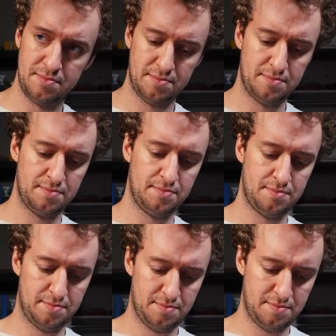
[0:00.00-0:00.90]

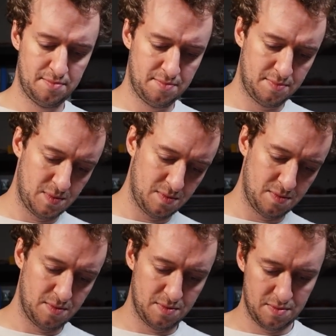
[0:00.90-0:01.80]

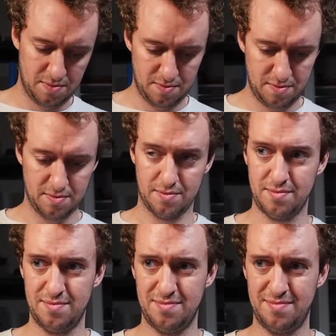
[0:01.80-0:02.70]

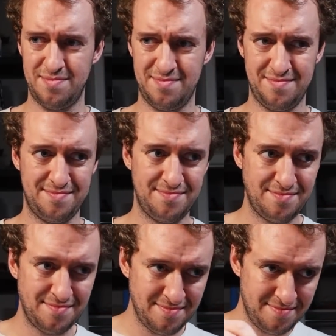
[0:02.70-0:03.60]

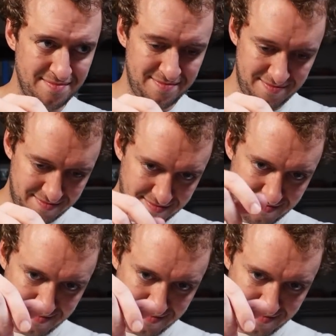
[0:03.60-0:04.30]
Nobody speaks.